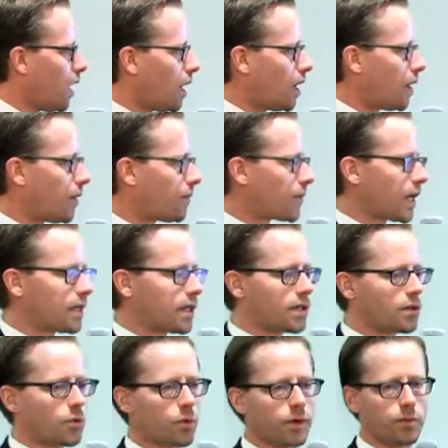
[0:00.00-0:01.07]
And
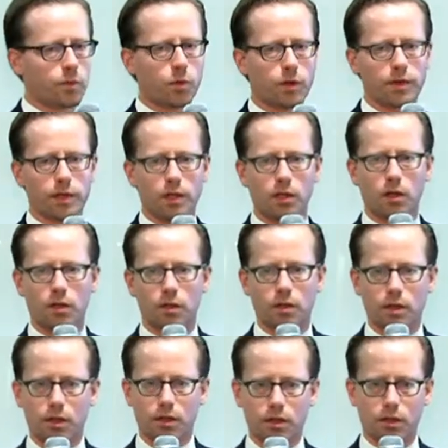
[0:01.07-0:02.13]
then one thing
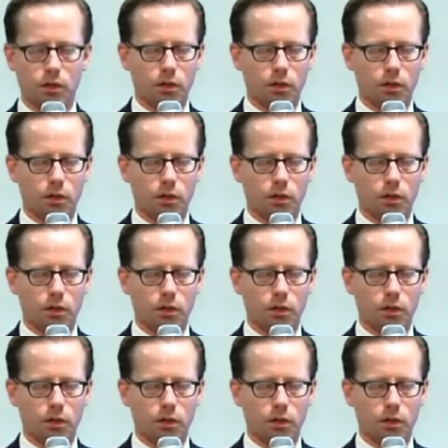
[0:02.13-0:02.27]
I'll